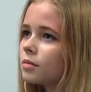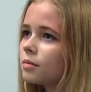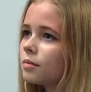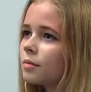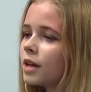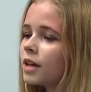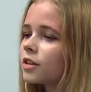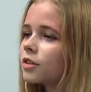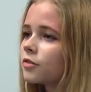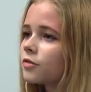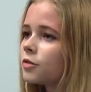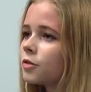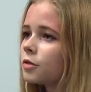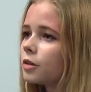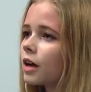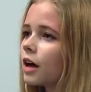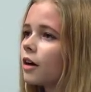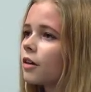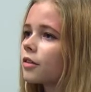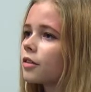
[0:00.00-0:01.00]
make your
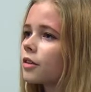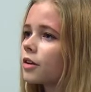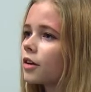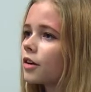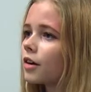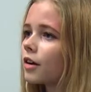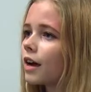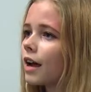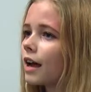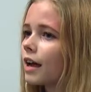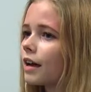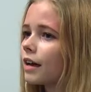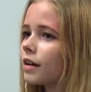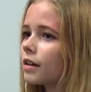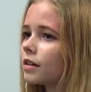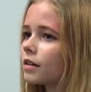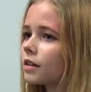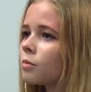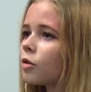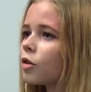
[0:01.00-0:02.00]
food healthier
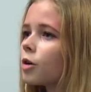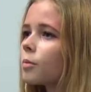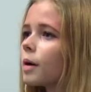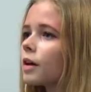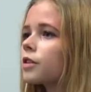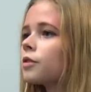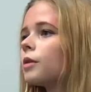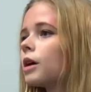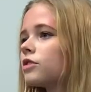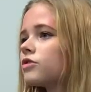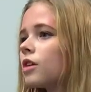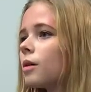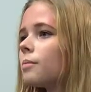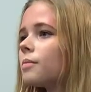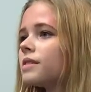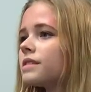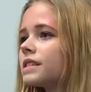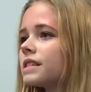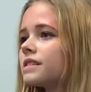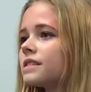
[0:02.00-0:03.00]
and more about the restaurant
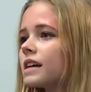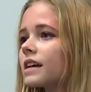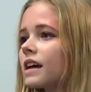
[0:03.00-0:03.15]
business,